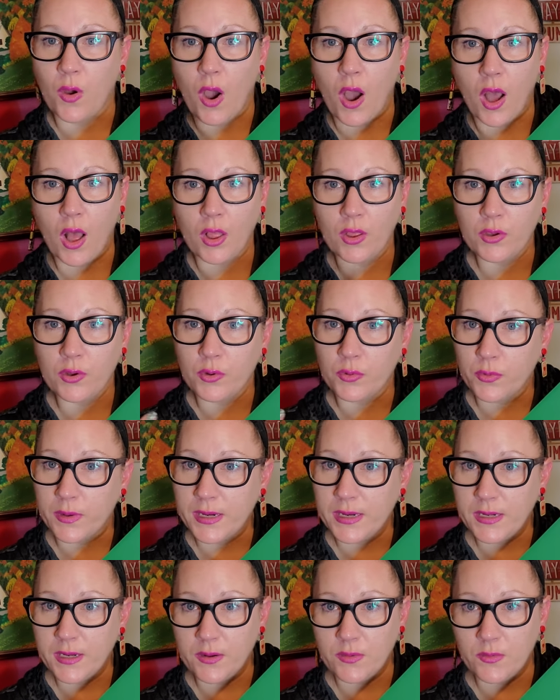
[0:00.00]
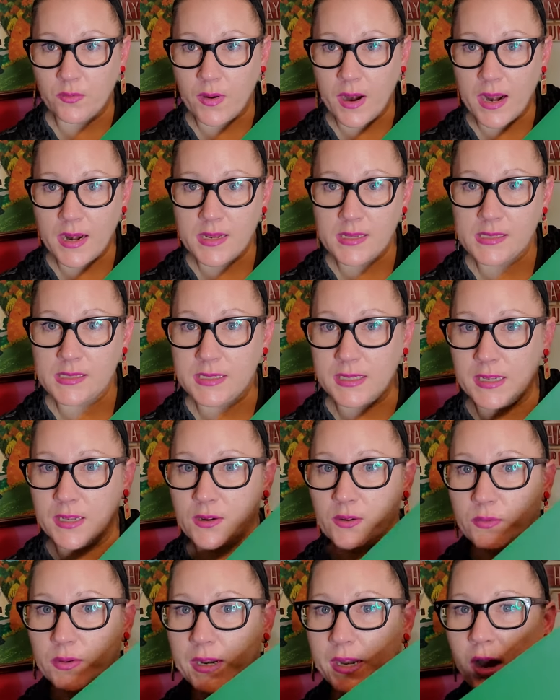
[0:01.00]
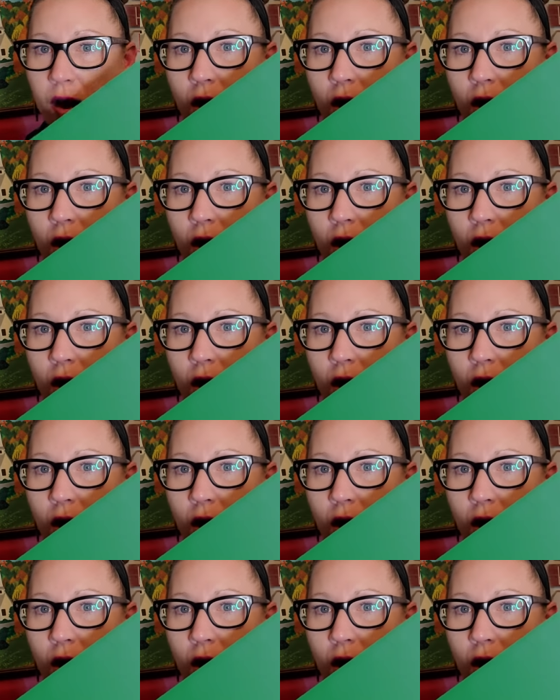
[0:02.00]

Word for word: all green and red scenery